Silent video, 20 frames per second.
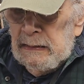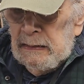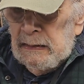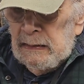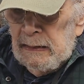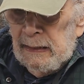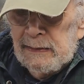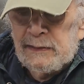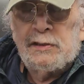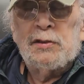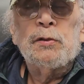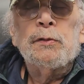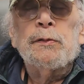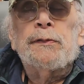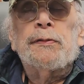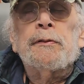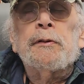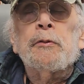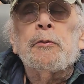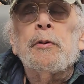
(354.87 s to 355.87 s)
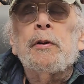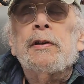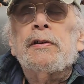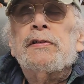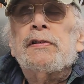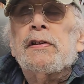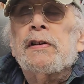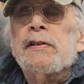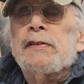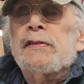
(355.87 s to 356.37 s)
like 2-3
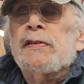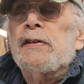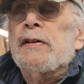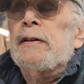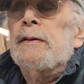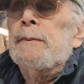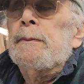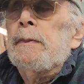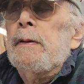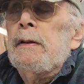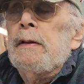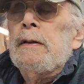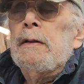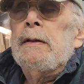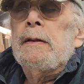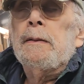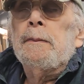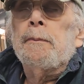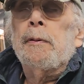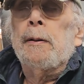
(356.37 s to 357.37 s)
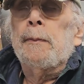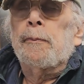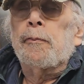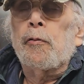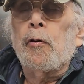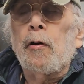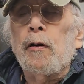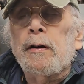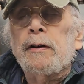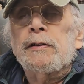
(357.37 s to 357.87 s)
weeks at a time. But
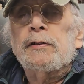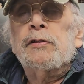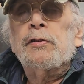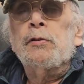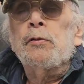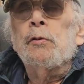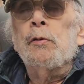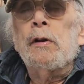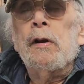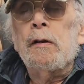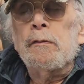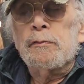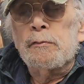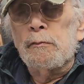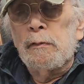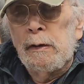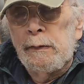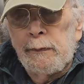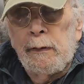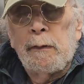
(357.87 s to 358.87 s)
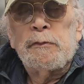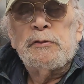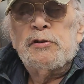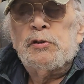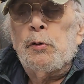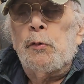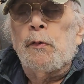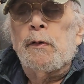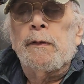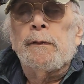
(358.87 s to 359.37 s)
prior to whatever I was
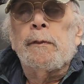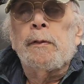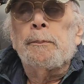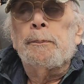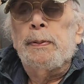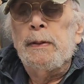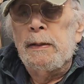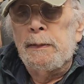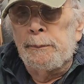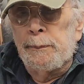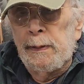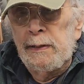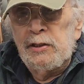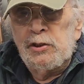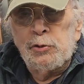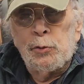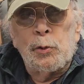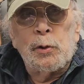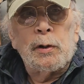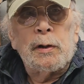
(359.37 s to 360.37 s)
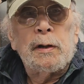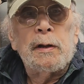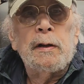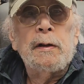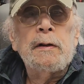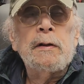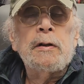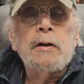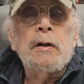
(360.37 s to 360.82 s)
doing, be it bench work,